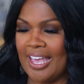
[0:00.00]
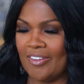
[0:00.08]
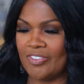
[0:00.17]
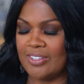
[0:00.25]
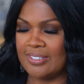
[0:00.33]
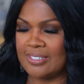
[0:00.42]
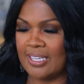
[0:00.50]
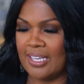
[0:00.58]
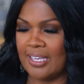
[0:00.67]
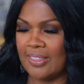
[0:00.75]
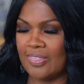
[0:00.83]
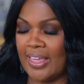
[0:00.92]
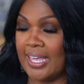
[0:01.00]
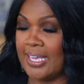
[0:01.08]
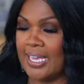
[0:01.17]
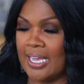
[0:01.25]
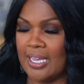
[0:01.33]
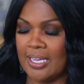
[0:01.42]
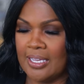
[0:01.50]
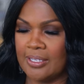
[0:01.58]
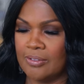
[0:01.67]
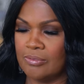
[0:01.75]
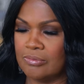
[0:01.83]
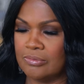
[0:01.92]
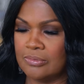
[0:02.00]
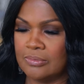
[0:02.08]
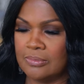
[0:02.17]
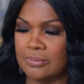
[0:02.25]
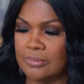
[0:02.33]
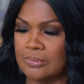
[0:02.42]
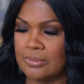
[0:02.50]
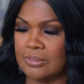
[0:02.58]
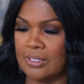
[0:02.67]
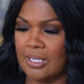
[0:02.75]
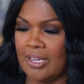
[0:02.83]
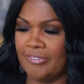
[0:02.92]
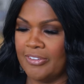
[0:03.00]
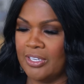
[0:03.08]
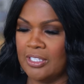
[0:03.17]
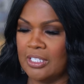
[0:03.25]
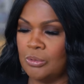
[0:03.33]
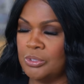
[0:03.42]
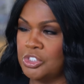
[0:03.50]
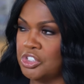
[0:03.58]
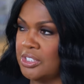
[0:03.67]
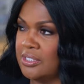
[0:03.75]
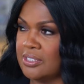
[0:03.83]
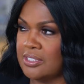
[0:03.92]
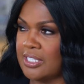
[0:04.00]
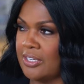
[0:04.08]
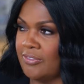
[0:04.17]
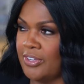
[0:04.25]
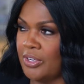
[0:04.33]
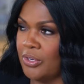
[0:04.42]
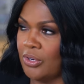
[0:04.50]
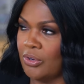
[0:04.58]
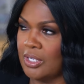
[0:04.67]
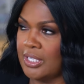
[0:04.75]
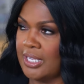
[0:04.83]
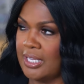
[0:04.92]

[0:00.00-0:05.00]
have to say, thank God, I fell in love with Jesus at a very early